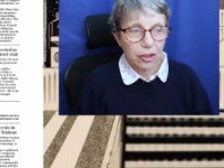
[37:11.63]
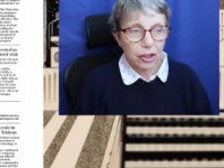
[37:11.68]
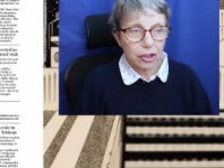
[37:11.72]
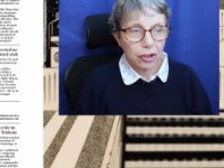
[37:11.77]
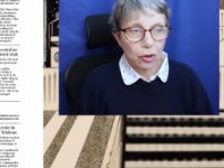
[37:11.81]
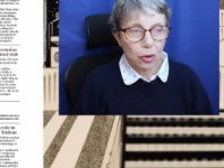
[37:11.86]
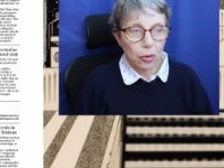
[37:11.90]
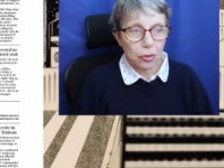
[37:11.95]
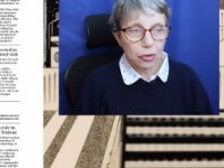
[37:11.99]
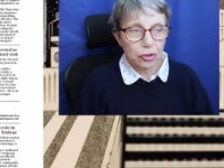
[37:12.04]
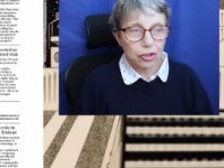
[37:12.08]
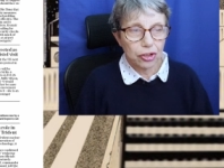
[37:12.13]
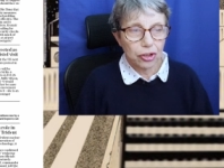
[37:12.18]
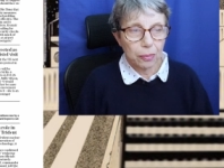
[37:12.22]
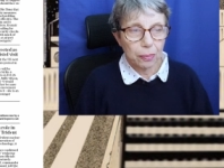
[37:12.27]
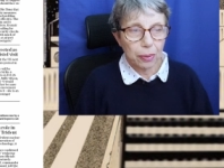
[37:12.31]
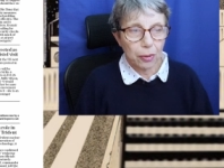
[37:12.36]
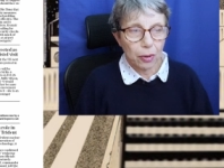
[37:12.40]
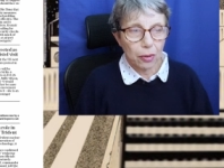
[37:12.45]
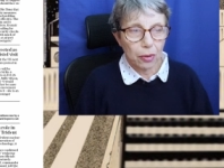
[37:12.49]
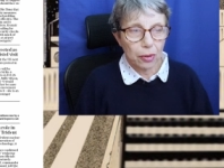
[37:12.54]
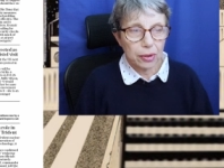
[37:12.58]
The
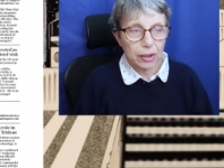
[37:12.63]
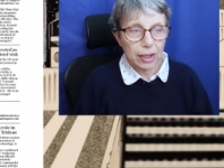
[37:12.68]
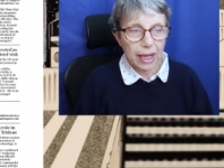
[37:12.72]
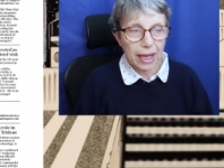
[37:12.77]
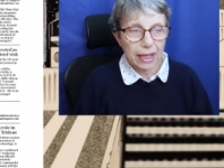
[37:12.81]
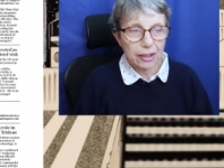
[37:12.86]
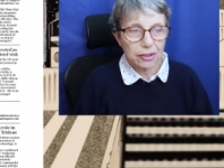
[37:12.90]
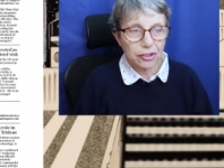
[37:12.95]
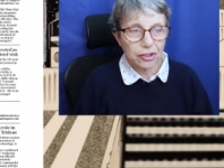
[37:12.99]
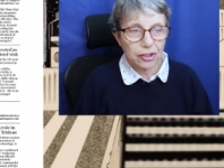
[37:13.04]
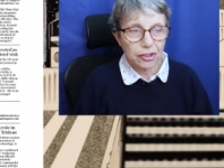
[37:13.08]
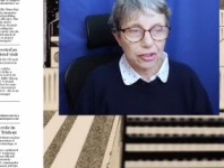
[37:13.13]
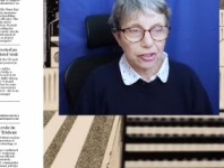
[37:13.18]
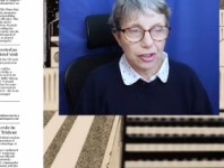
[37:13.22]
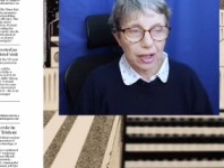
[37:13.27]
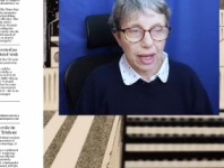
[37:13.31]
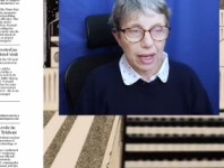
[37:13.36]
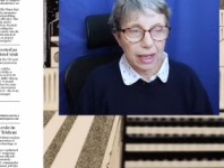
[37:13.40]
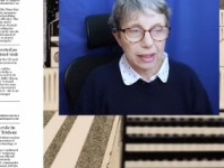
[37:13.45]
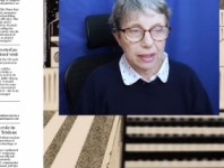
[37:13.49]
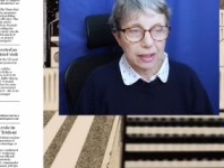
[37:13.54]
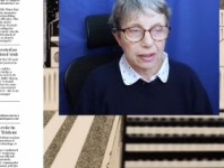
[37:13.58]
Yorkshire born head
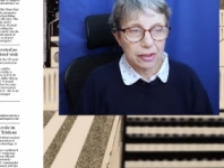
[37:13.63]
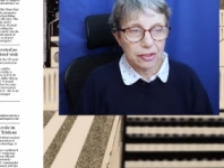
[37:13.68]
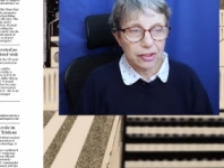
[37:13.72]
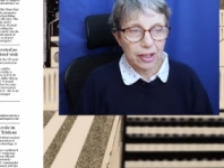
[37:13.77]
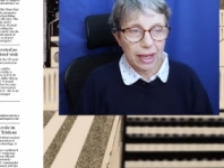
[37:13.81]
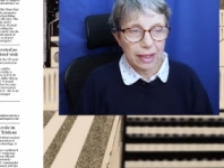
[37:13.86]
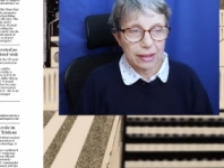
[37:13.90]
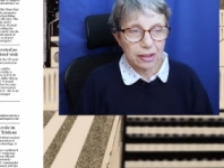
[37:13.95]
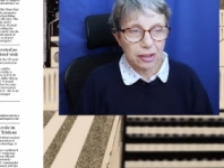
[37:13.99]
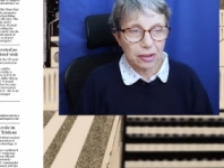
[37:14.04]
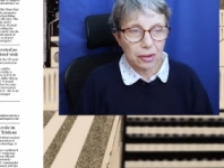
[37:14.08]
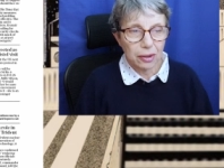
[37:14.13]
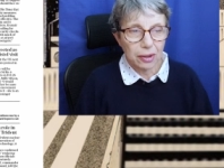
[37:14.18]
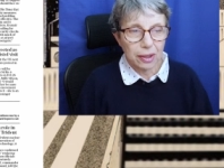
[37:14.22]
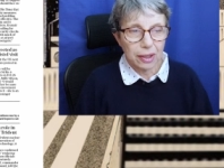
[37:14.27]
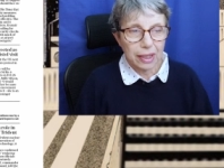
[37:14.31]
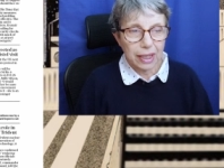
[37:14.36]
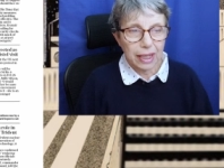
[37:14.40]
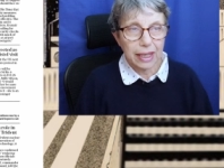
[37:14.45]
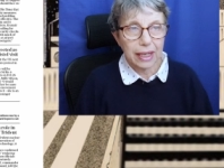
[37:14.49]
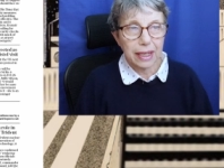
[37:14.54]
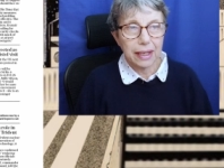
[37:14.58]
designer Daniel
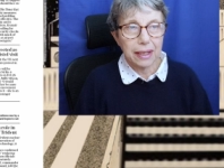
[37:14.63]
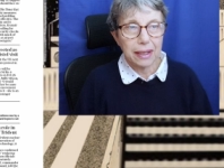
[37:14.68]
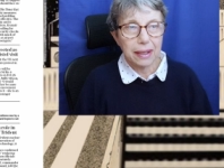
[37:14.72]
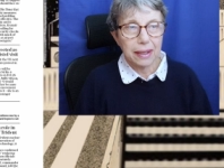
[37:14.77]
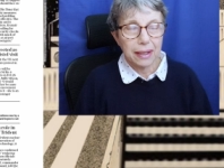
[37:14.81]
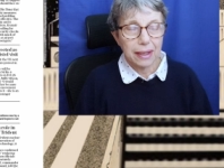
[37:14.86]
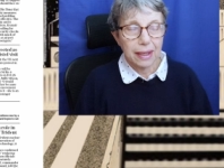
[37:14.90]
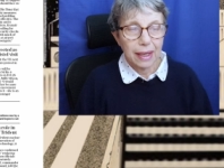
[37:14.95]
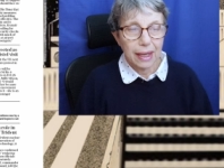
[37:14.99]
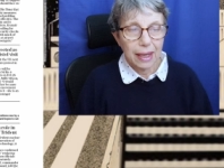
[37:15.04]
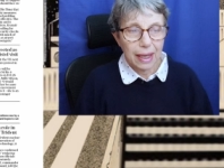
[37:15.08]
Lee